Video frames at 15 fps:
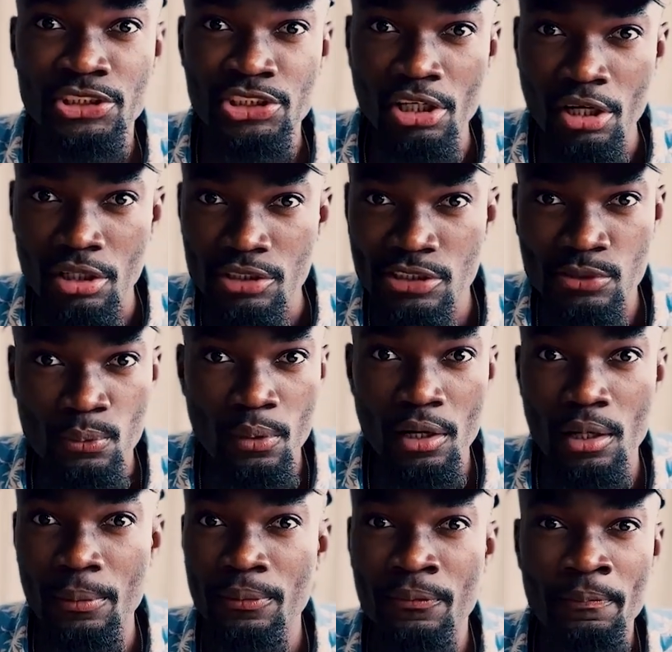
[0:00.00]
Charles
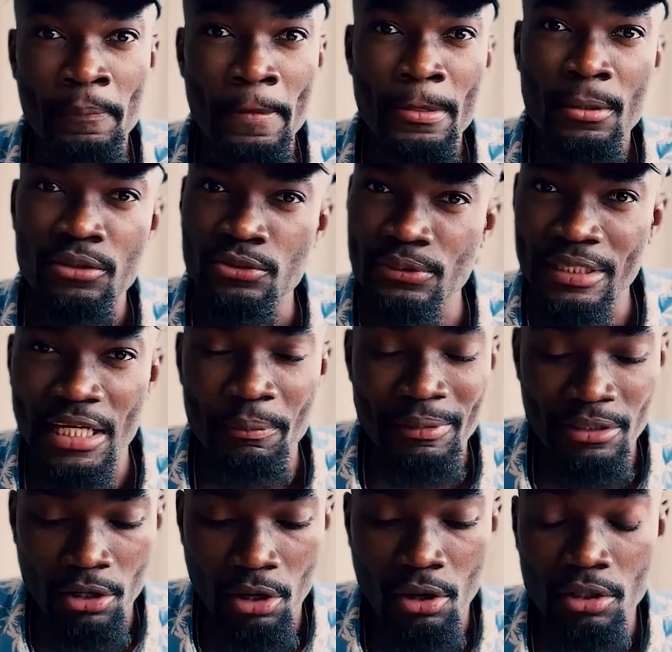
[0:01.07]
Schwab, you
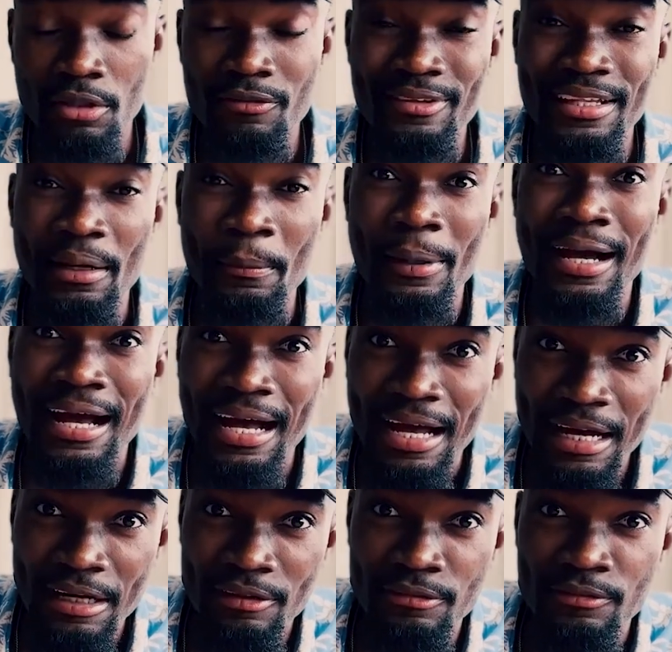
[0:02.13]
name it, all of them
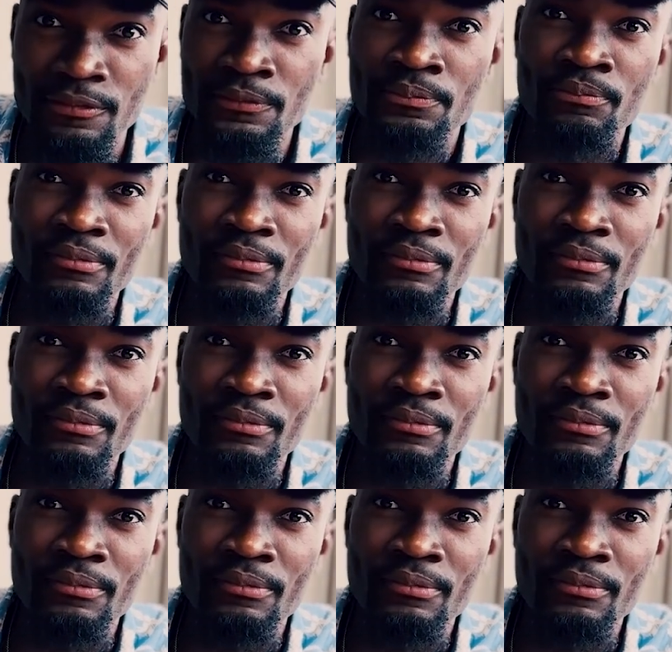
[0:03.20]
have